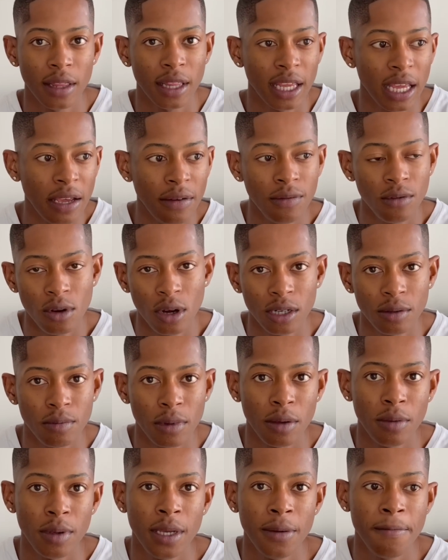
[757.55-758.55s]
If not,
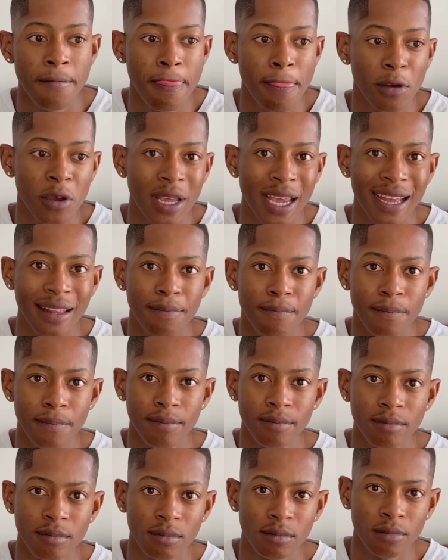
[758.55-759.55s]
maybe you
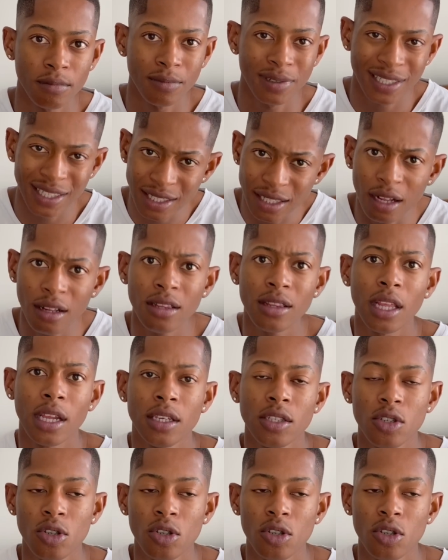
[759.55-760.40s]
can sell things.